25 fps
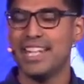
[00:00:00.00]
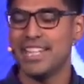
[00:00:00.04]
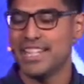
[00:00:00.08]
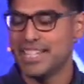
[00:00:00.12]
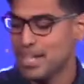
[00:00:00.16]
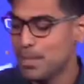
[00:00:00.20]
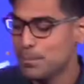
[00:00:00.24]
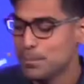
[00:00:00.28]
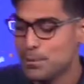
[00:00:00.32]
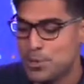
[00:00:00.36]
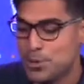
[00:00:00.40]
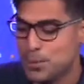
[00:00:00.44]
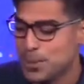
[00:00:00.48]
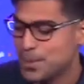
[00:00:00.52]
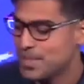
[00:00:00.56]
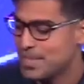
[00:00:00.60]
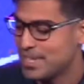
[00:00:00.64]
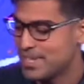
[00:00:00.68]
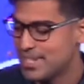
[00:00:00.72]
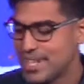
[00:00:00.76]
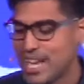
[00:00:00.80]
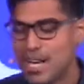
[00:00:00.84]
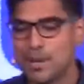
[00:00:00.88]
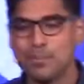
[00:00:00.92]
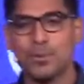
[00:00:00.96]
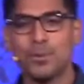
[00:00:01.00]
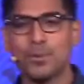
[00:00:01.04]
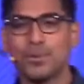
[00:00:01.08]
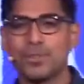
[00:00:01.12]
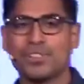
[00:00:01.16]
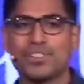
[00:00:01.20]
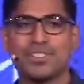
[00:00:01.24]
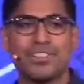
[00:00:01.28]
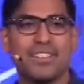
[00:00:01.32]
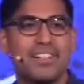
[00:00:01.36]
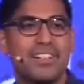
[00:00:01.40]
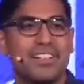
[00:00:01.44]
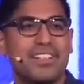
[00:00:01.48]
And he comes to his
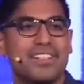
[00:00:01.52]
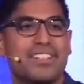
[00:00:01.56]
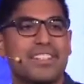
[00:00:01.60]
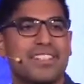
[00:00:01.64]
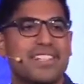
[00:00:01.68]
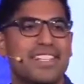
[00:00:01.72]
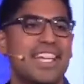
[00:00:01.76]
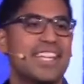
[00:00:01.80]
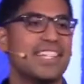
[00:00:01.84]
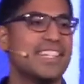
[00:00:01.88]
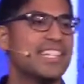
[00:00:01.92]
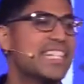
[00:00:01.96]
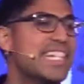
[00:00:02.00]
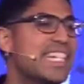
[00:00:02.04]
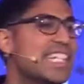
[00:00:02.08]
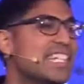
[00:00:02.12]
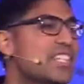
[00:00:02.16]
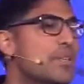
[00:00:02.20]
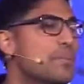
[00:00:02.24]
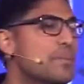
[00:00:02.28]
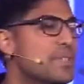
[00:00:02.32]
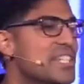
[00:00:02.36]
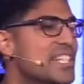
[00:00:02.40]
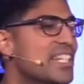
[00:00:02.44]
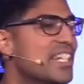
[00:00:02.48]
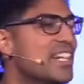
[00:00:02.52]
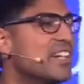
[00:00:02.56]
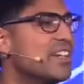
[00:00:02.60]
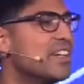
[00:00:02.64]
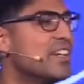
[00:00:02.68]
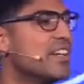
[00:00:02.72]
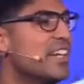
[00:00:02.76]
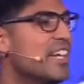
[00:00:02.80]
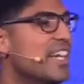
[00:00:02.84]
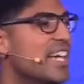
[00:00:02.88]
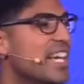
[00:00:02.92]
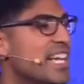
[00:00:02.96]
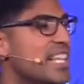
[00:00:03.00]
disciples, says, hey, the kingdom is
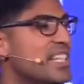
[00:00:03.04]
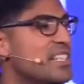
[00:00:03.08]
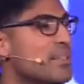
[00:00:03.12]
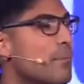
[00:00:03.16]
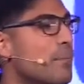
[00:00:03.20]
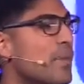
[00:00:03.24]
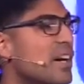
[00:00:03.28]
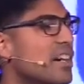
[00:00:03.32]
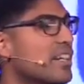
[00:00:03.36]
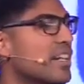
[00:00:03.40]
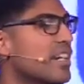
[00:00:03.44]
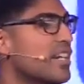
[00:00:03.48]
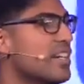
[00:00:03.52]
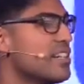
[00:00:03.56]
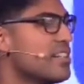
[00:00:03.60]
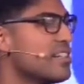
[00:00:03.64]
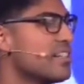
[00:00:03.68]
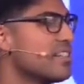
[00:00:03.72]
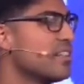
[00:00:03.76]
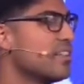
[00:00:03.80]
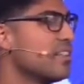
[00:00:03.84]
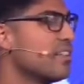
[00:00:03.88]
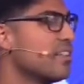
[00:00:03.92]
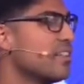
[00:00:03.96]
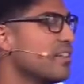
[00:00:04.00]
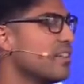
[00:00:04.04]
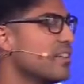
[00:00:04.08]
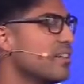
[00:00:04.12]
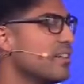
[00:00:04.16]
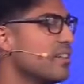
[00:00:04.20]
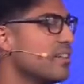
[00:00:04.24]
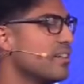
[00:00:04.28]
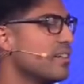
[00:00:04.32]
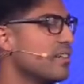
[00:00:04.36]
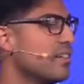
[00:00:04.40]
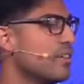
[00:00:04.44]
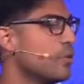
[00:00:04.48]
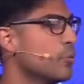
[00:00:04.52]
here. It's among us.
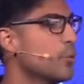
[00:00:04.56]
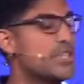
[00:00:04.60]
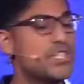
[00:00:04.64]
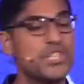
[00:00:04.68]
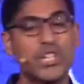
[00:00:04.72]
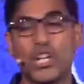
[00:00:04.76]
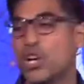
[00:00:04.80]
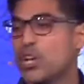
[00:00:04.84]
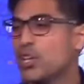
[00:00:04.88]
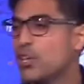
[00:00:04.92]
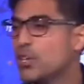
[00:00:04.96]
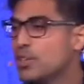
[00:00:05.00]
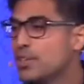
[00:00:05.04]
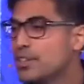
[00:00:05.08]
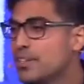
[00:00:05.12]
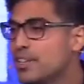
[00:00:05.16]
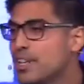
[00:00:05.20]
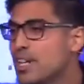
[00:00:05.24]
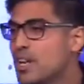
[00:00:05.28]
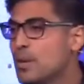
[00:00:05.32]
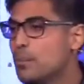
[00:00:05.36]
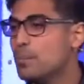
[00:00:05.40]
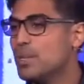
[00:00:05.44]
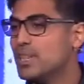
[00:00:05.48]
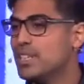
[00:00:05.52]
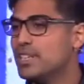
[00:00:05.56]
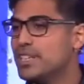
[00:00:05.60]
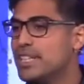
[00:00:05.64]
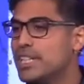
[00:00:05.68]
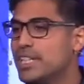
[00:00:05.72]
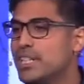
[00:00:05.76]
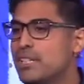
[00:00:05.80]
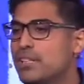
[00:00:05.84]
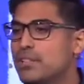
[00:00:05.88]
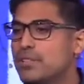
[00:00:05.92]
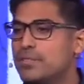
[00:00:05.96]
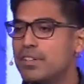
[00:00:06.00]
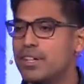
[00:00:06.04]
Return,
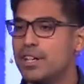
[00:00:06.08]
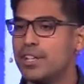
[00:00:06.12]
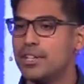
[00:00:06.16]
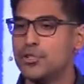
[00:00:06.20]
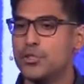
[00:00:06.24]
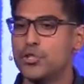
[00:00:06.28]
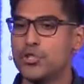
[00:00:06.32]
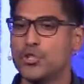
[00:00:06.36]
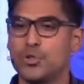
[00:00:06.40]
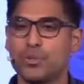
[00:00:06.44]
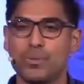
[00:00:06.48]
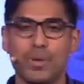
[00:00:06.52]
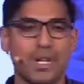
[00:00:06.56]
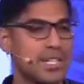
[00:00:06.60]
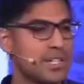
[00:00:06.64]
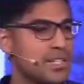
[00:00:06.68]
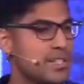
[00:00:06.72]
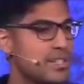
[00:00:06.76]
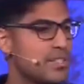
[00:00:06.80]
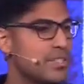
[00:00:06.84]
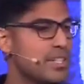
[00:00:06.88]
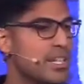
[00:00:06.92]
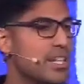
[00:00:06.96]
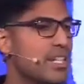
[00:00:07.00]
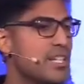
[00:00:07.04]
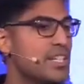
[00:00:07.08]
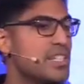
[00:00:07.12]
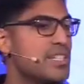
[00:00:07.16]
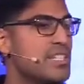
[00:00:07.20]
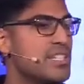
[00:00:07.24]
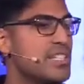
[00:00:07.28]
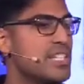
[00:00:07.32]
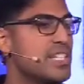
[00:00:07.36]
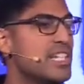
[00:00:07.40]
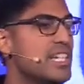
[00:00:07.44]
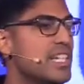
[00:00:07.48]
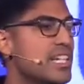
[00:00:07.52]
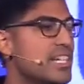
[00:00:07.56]
believe, trust.
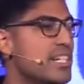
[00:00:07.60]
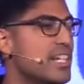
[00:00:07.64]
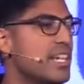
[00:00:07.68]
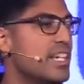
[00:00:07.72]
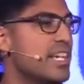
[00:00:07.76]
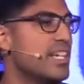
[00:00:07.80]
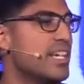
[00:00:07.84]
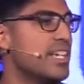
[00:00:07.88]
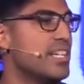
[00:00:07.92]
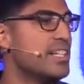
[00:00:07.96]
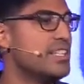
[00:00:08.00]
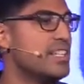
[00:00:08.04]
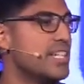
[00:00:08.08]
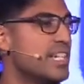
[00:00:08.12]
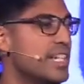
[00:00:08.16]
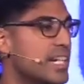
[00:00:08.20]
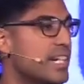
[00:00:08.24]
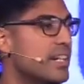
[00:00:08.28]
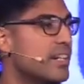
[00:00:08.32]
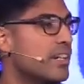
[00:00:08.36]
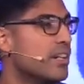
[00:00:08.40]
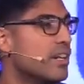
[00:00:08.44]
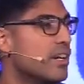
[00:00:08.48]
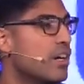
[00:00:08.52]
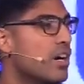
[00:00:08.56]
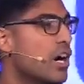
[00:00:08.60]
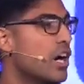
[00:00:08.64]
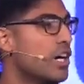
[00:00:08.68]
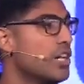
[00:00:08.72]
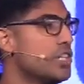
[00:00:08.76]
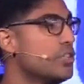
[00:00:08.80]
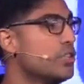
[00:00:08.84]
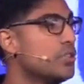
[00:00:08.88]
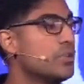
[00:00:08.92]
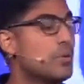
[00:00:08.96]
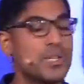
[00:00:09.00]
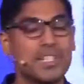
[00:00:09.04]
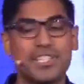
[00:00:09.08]
See, it is here.
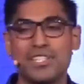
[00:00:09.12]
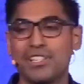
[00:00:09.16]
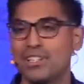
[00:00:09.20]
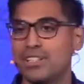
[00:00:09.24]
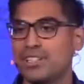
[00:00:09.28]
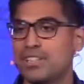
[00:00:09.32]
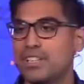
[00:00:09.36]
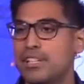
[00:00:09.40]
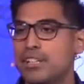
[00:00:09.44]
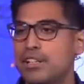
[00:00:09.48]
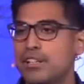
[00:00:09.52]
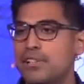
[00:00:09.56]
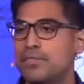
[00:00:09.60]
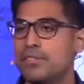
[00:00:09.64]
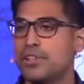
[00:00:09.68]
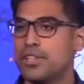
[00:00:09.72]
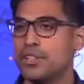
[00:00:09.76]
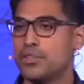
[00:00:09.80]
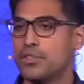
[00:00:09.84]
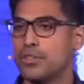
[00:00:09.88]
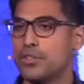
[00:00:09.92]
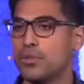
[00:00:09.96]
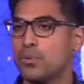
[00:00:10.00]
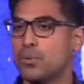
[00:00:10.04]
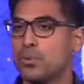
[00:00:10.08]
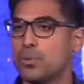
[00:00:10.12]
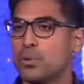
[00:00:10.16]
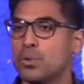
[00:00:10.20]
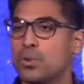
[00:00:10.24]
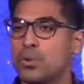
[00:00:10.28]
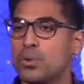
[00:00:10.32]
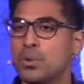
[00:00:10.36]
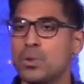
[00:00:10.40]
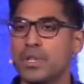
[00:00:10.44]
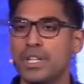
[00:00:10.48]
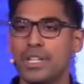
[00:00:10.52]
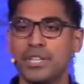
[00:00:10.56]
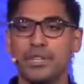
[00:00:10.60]
Are you going to live under the
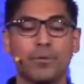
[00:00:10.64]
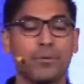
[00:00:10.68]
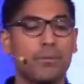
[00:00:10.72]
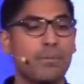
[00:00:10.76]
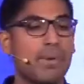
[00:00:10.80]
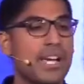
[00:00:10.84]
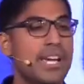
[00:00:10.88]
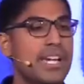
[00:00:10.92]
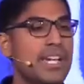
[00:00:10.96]
rule and the